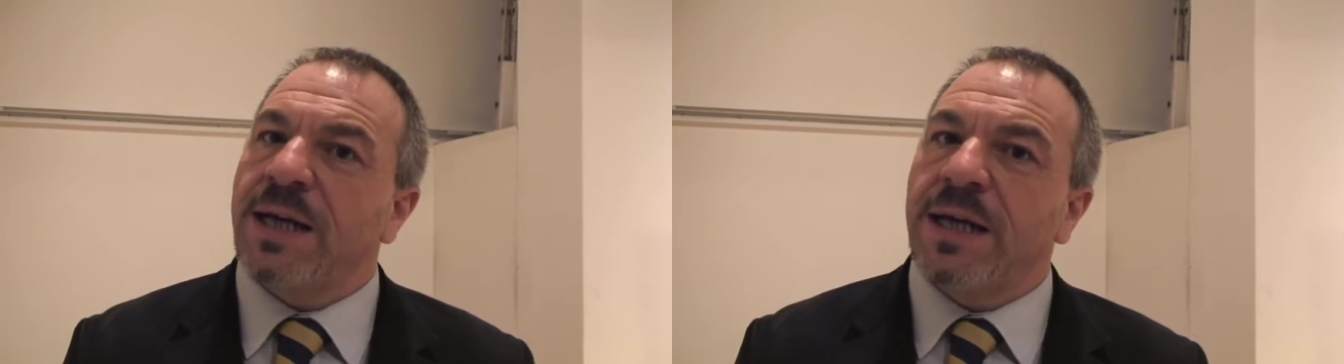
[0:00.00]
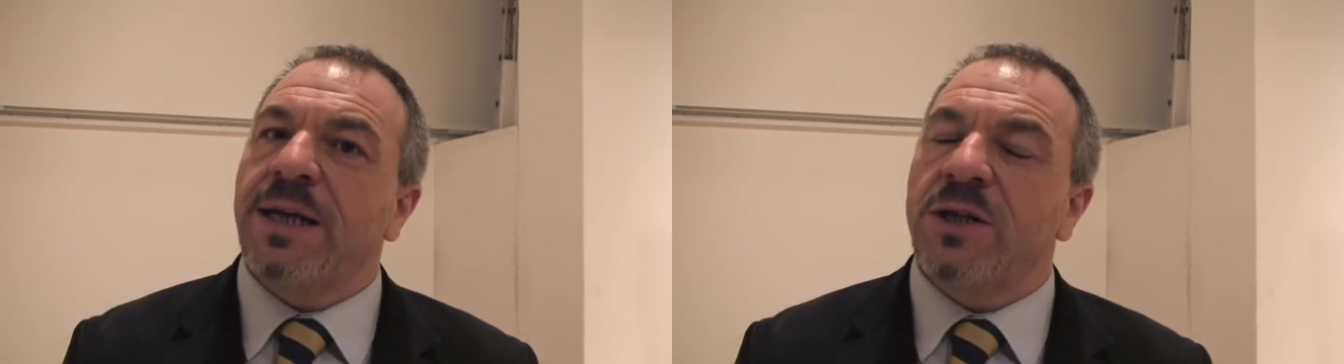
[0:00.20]

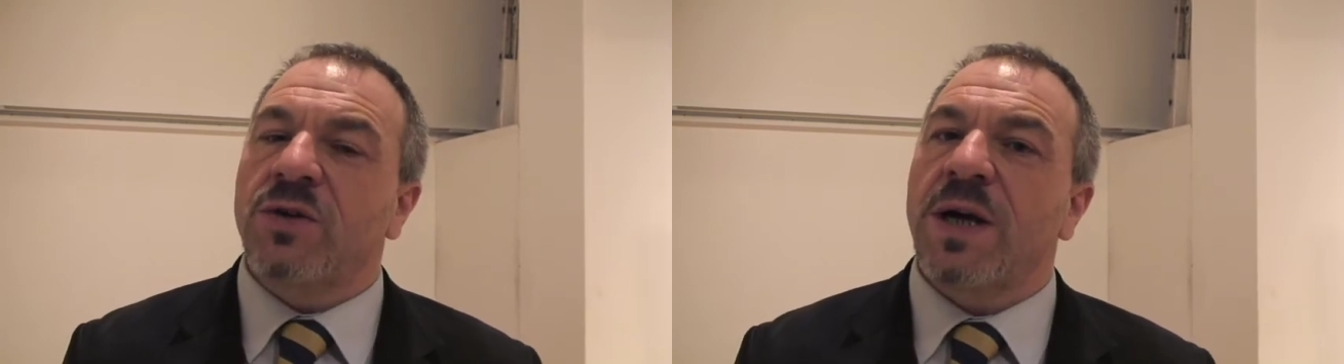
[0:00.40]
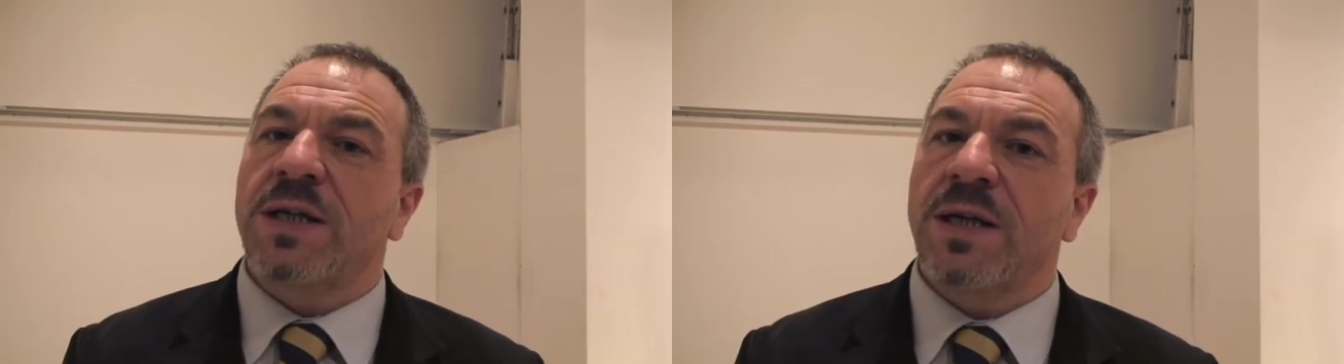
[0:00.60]
in
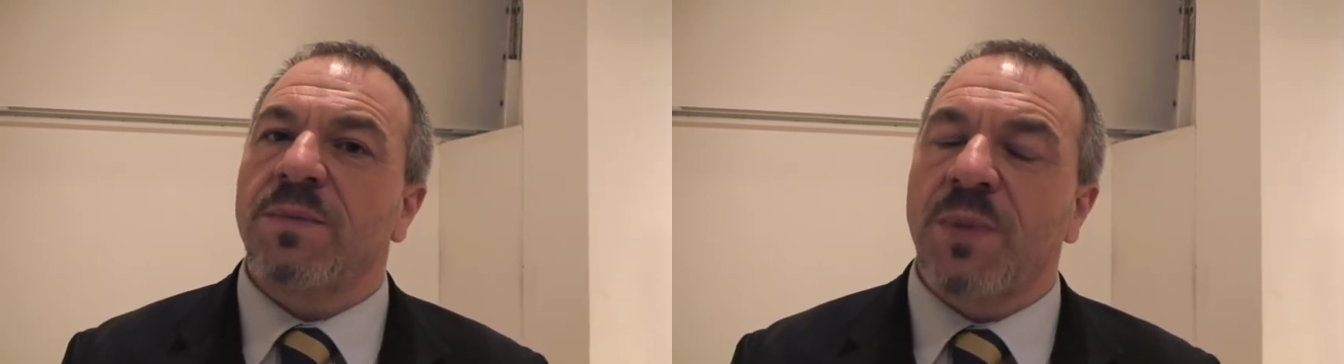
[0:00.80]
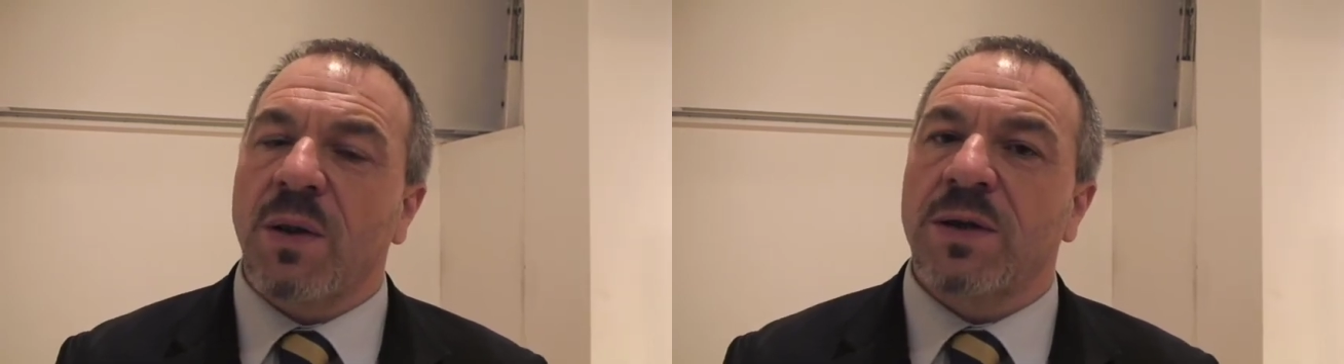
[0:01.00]
interest
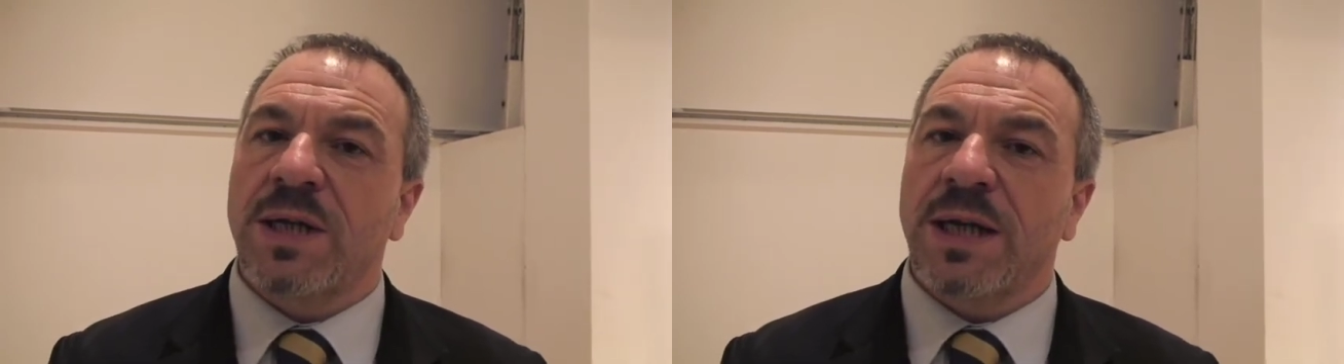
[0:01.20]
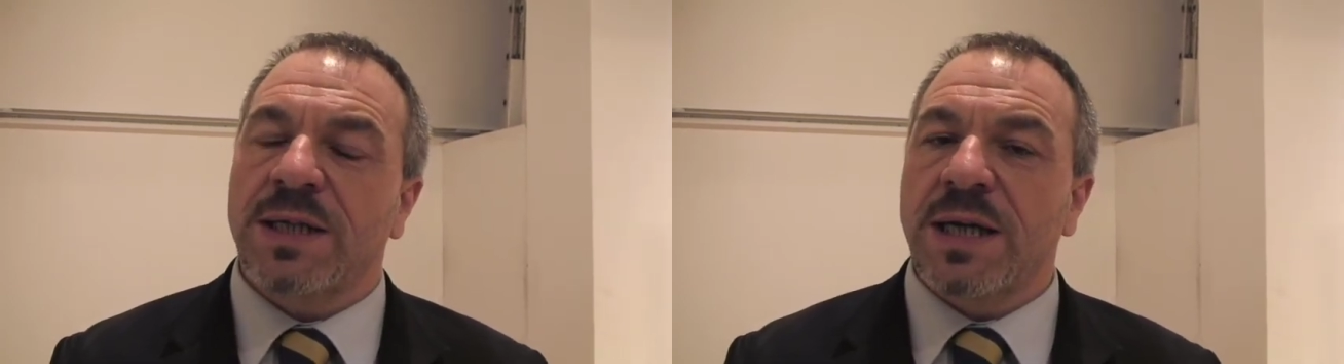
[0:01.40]
in
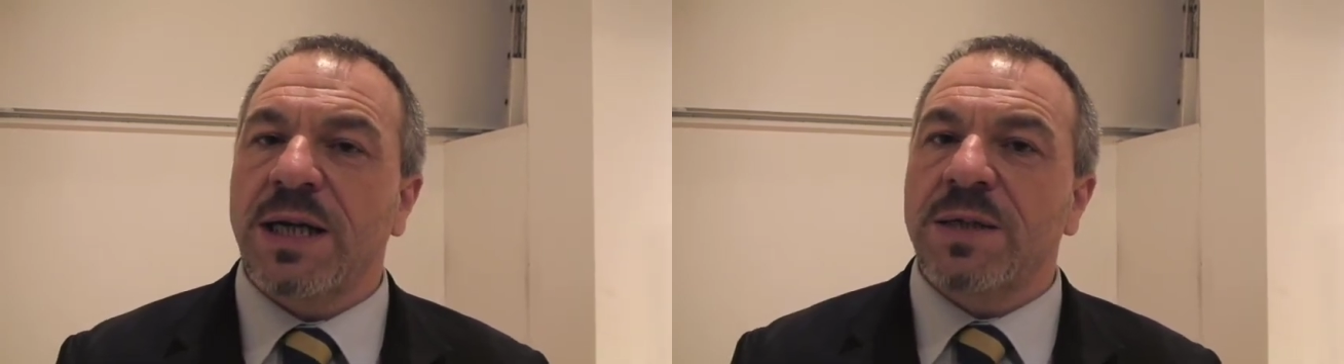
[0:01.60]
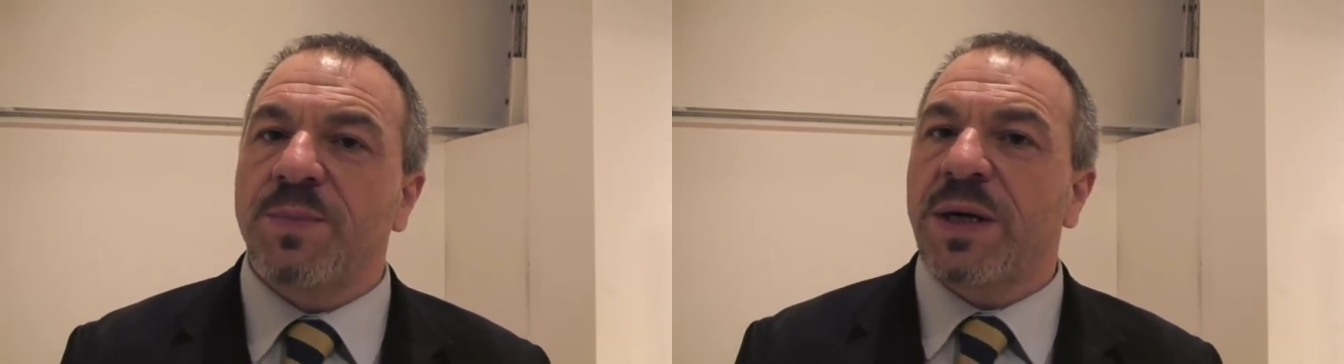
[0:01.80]
politics, and
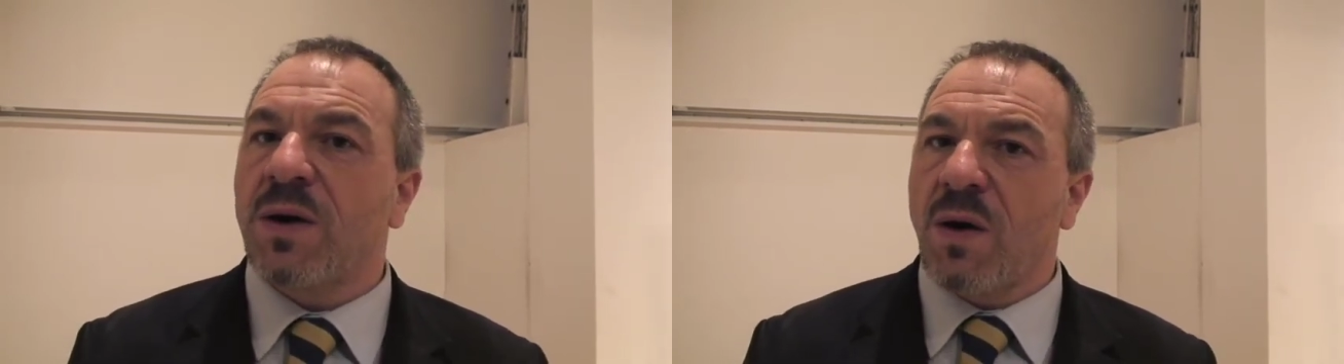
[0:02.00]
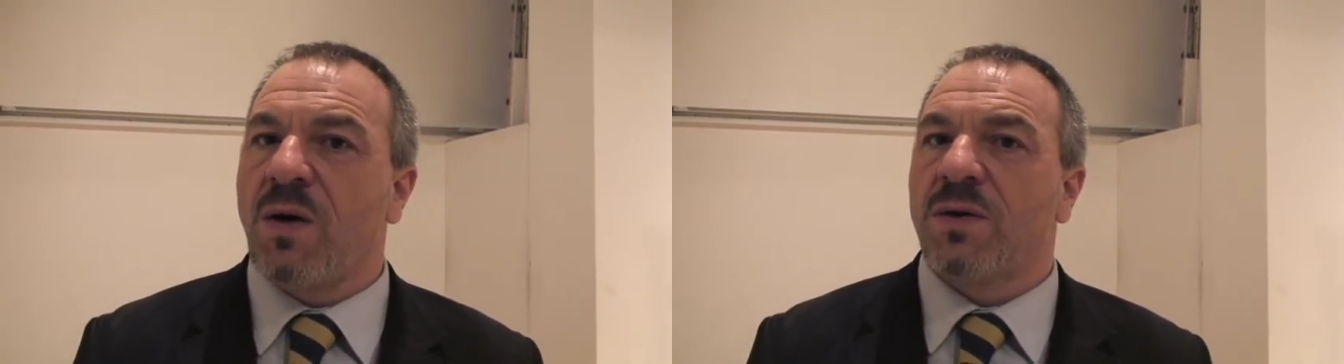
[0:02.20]
it's
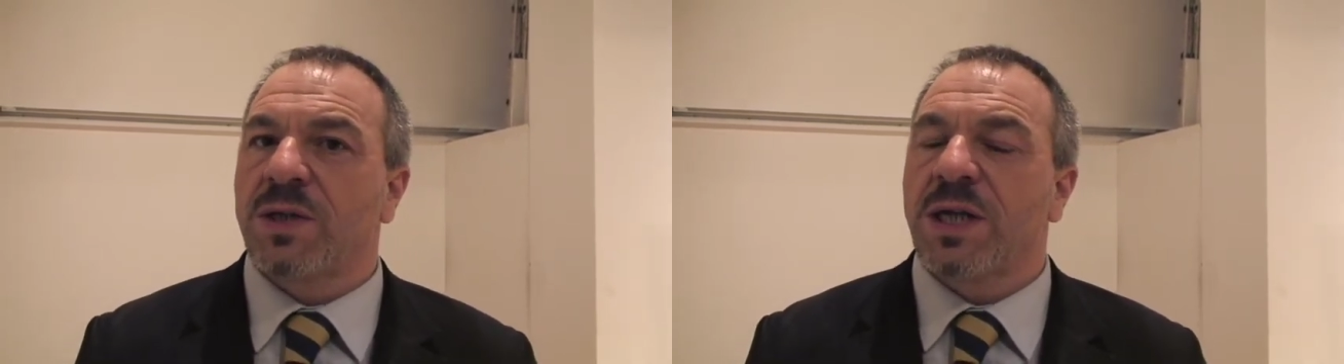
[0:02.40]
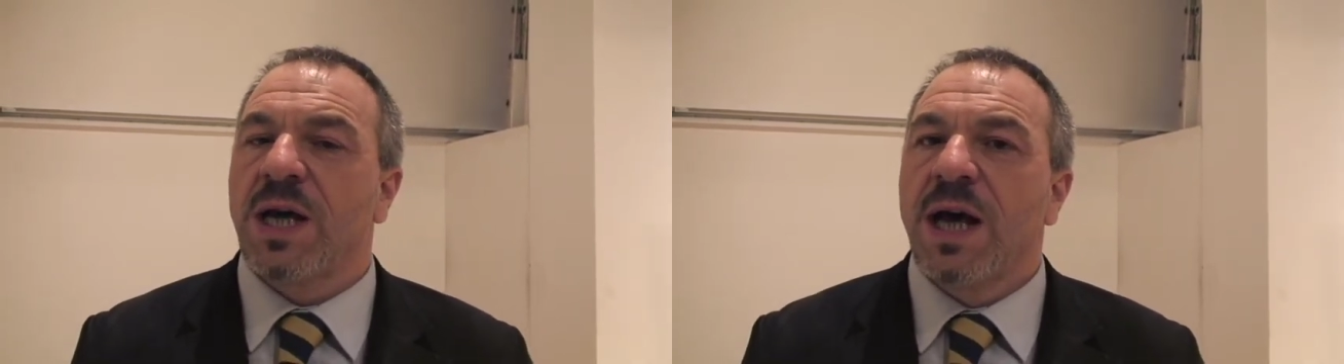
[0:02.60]
because